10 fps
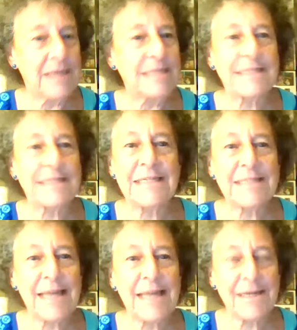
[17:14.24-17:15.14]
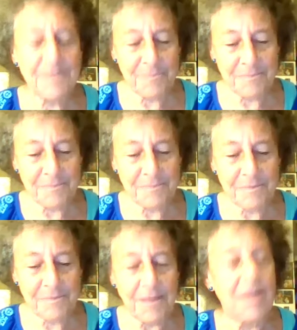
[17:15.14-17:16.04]
Since then,
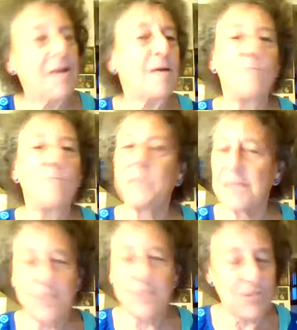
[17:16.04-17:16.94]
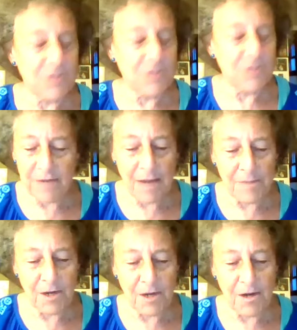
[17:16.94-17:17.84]
blizzards have come and
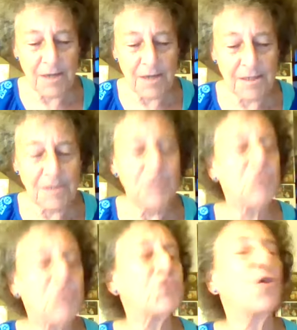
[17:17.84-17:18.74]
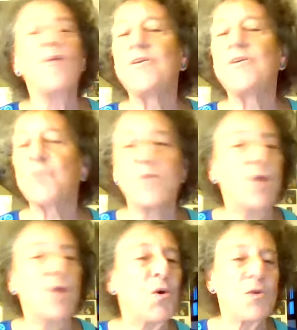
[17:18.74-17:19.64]
gone. Stories were
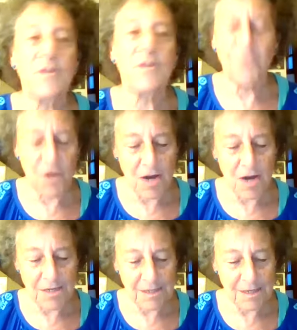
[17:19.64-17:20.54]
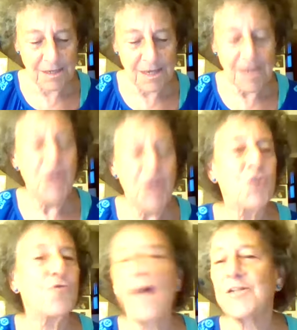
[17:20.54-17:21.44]
told and forgotten.
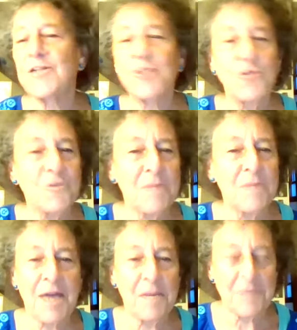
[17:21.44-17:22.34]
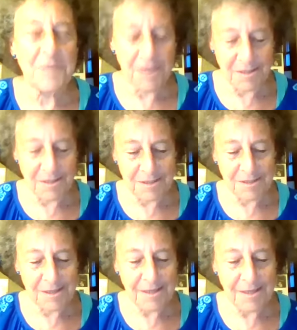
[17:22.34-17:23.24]
Grandchildren became adults.
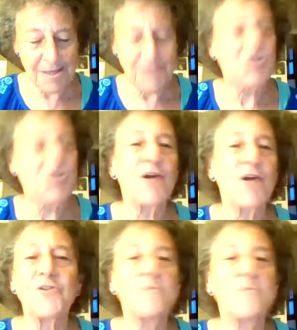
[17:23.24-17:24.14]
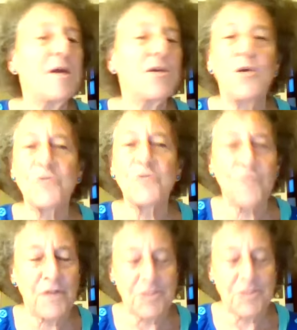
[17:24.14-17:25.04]
Daughters made close
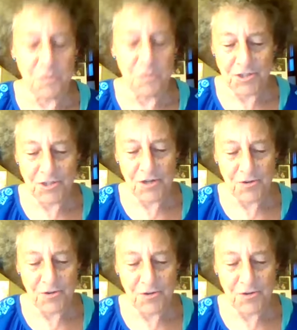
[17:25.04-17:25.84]
friends with each other.